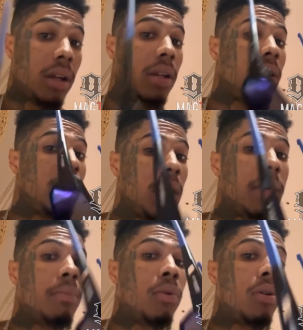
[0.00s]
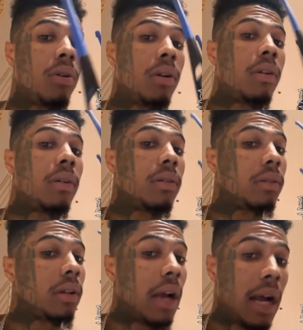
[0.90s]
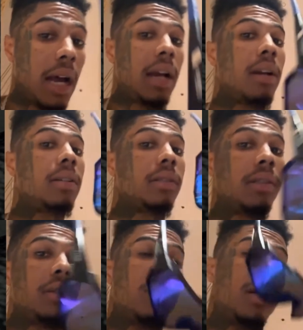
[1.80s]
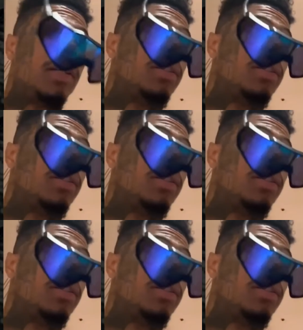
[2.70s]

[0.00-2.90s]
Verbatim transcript: get more out of the situation i